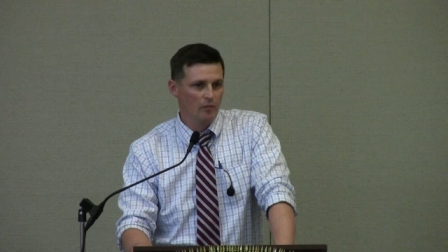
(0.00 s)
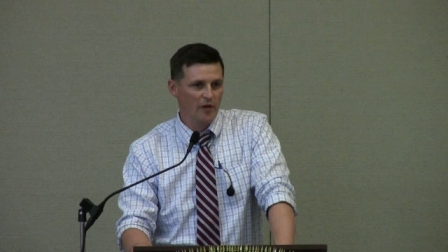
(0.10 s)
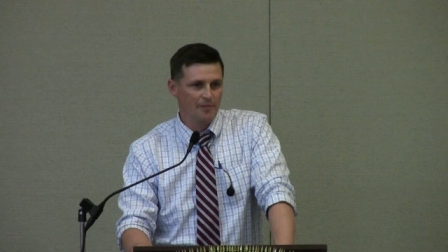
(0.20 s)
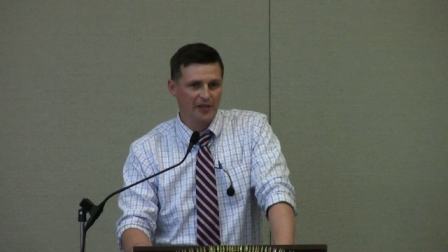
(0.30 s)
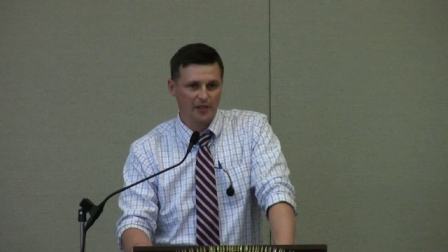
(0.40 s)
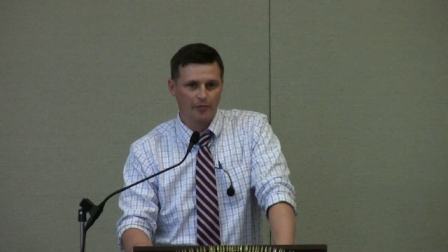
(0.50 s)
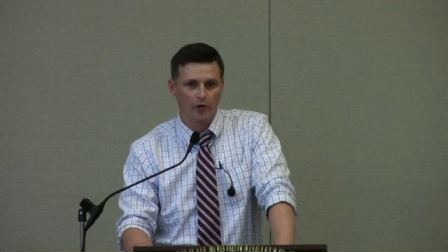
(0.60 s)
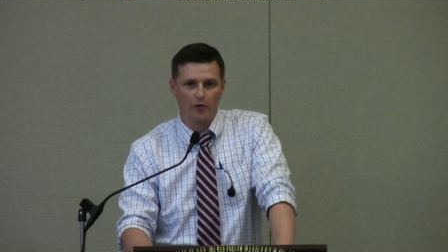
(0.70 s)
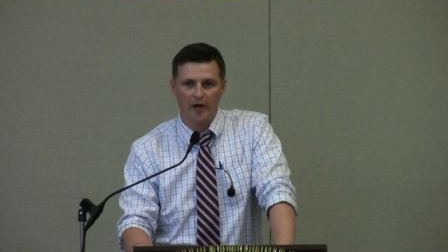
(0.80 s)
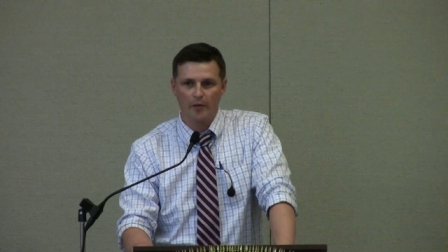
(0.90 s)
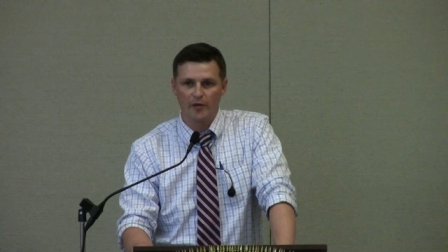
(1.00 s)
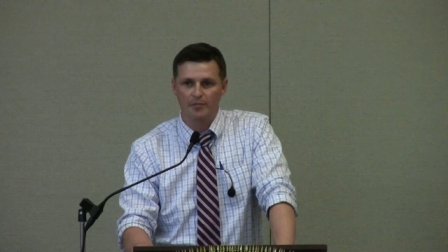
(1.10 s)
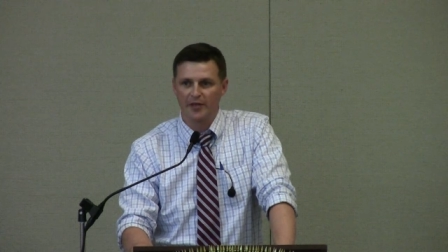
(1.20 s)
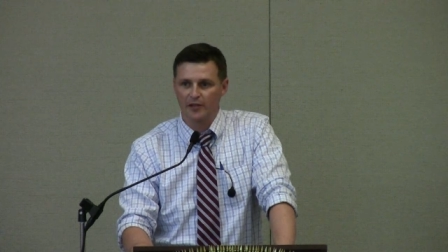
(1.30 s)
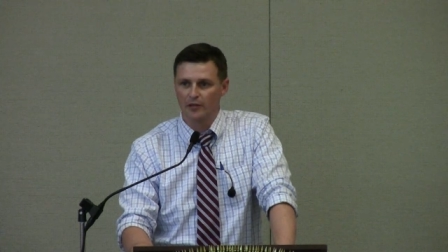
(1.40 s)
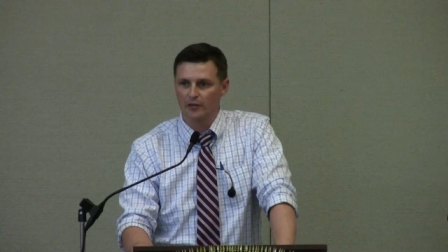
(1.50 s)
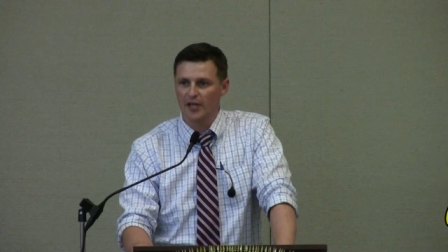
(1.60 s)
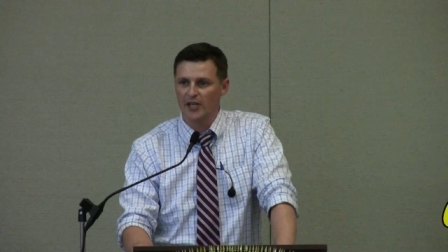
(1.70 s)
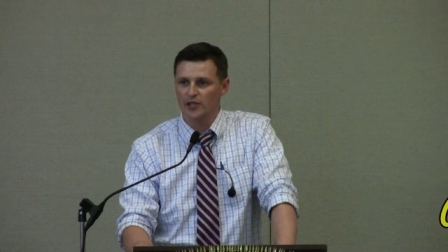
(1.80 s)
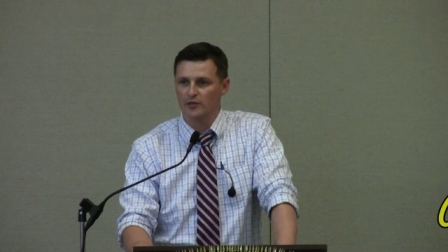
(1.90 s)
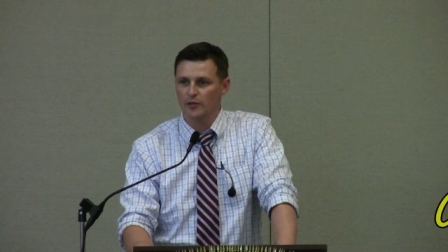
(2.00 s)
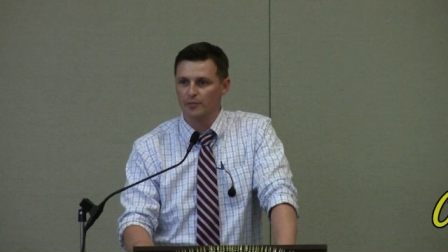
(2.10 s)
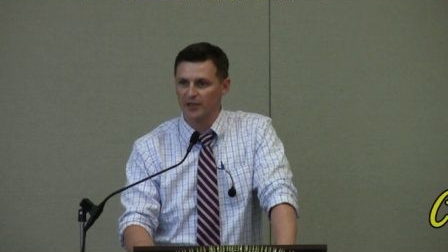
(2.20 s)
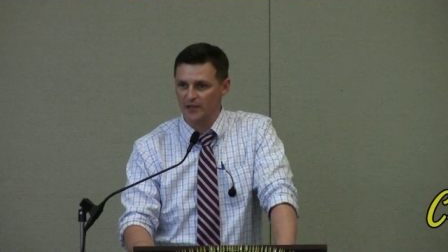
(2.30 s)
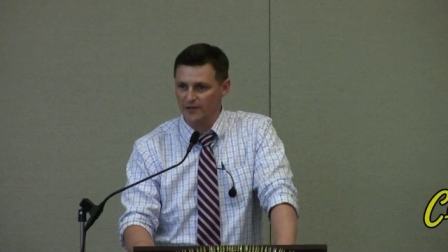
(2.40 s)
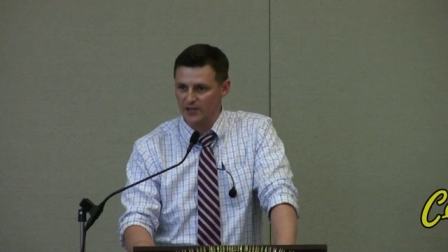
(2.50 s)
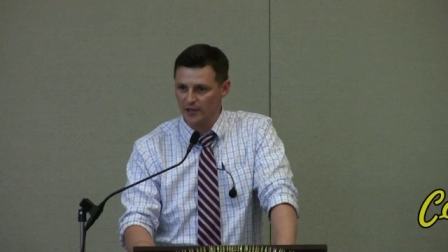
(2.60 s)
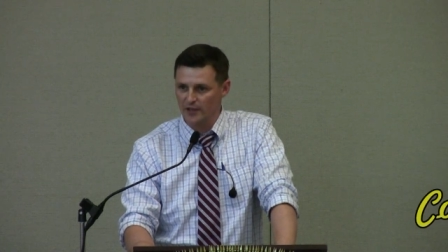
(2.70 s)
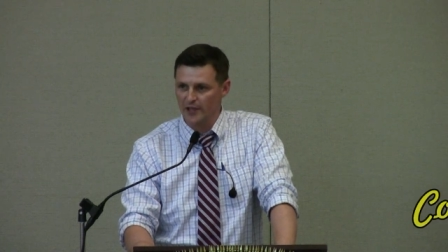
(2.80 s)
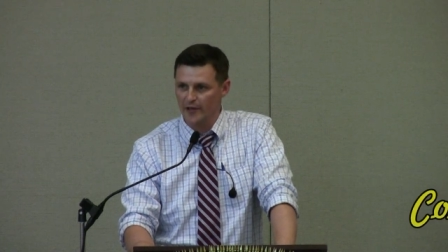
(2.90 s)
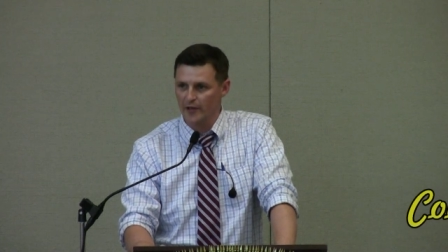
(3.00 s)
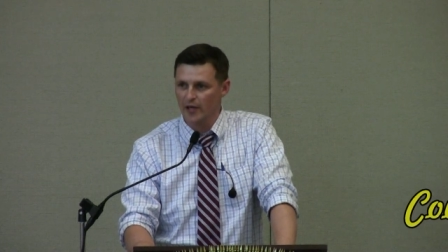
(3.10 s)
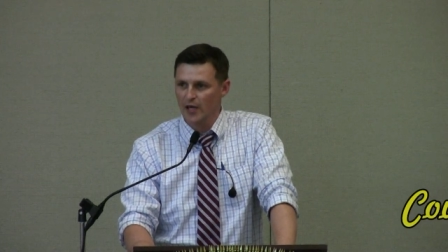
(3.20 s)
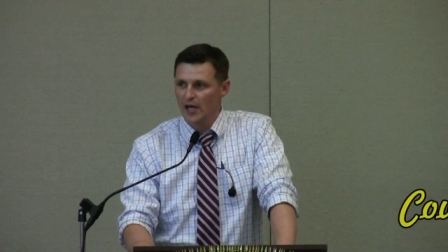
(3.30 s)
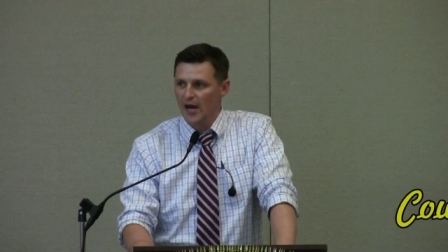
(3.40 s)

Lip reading: We picked the program, we picked the location, we picked the facilitator.